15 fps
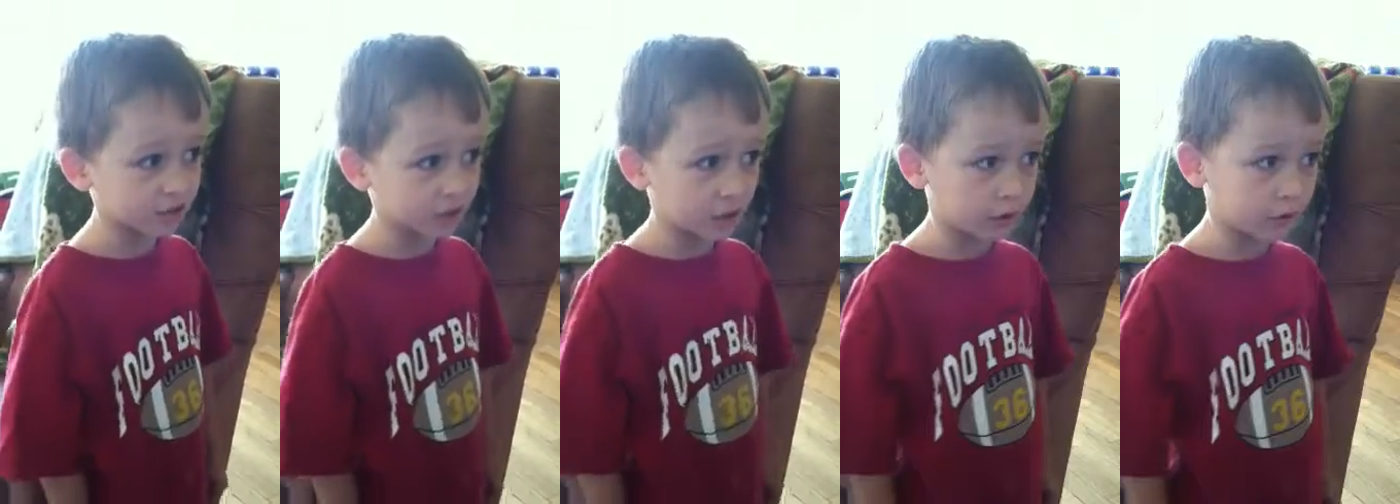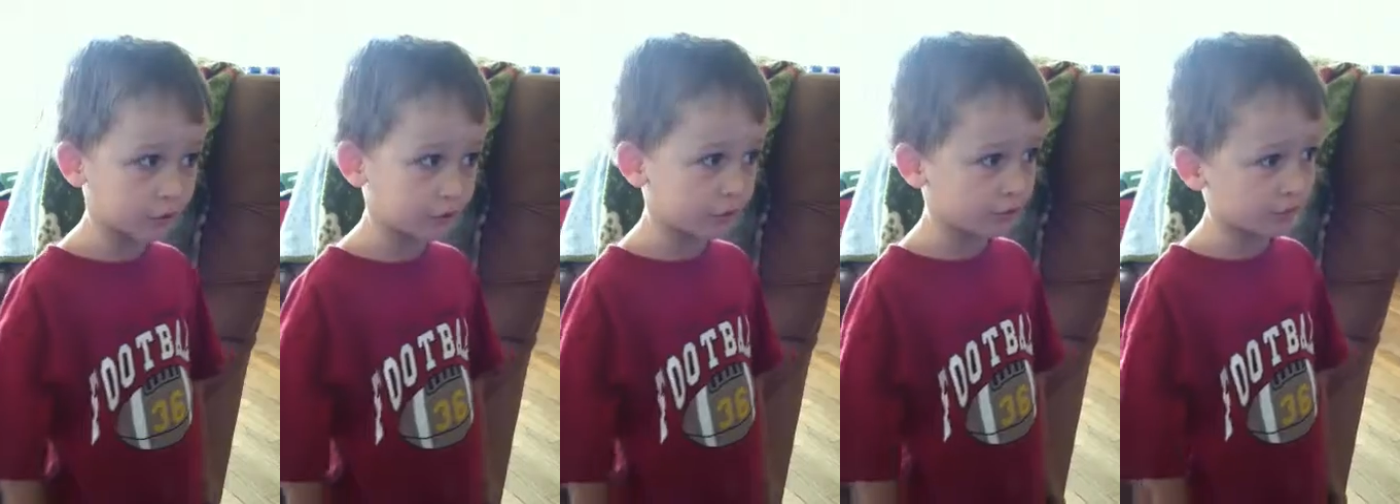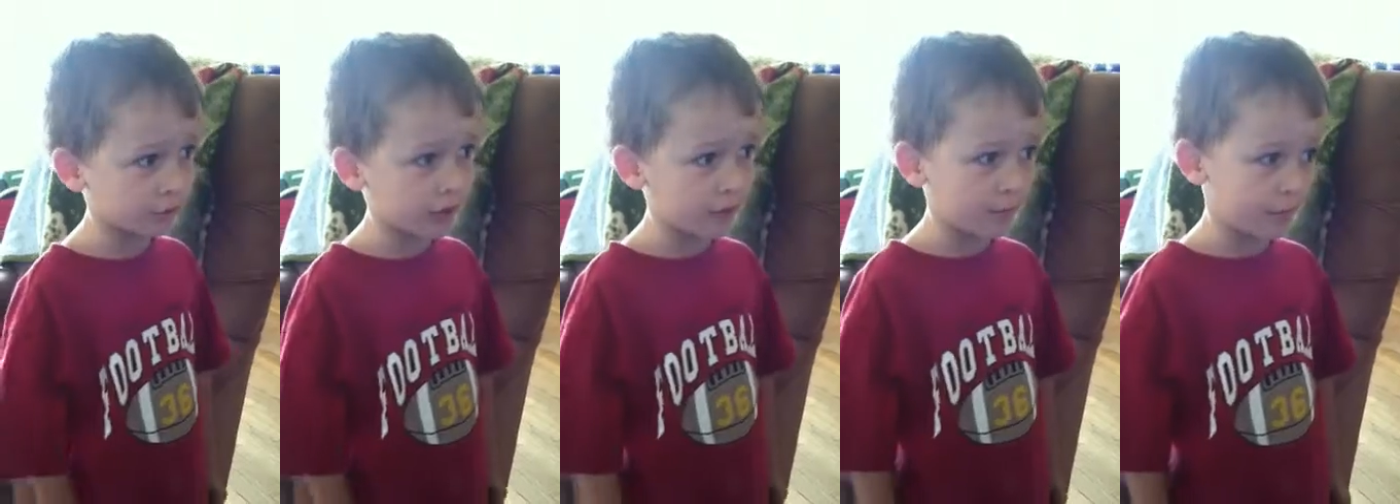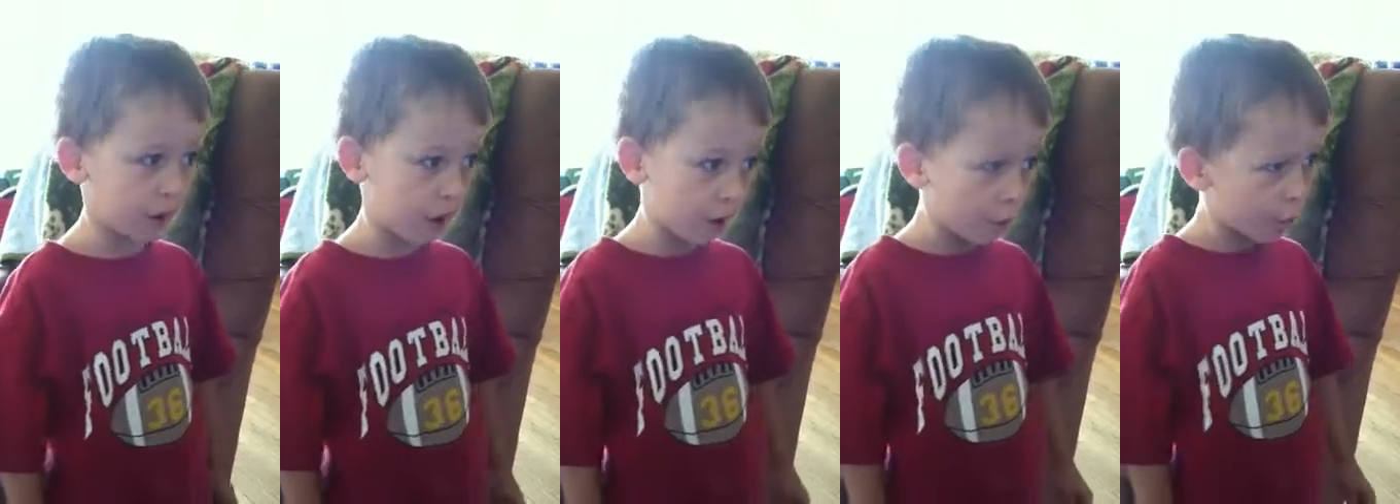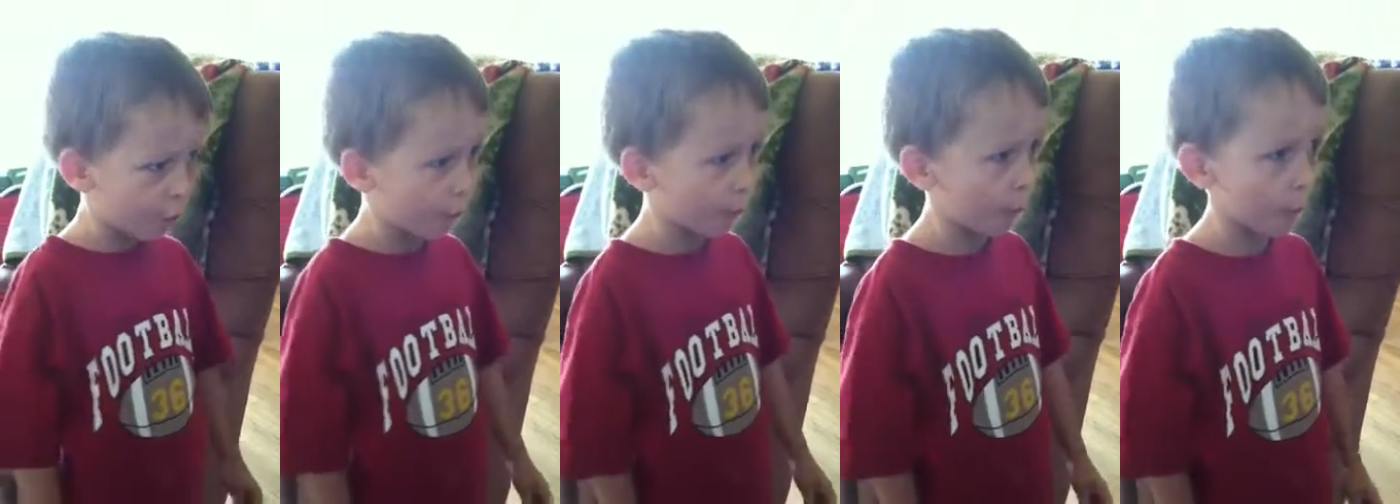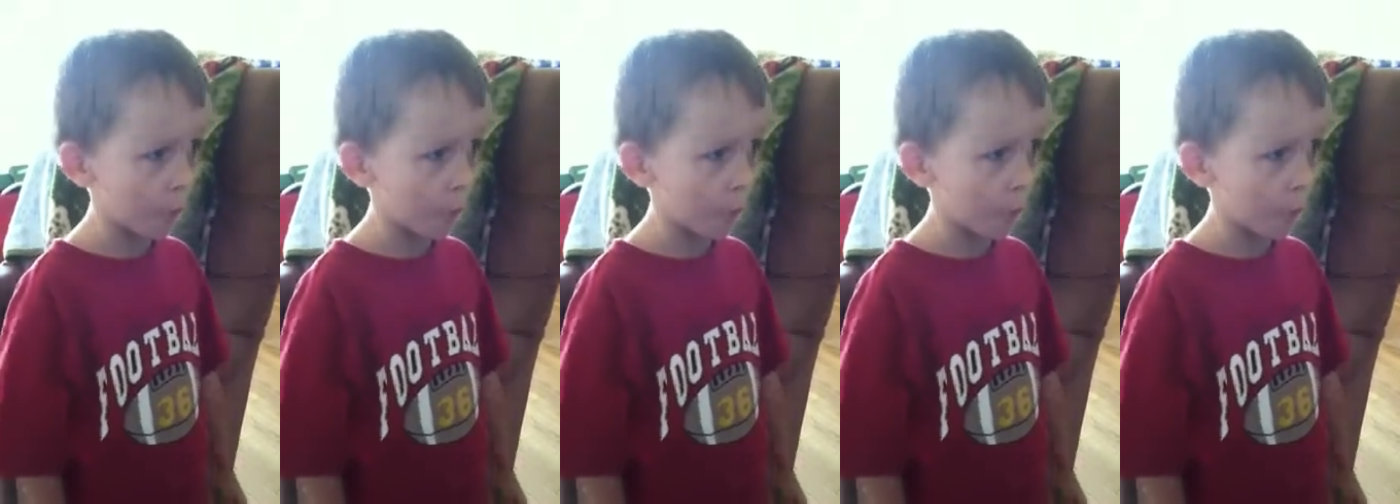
while you come home.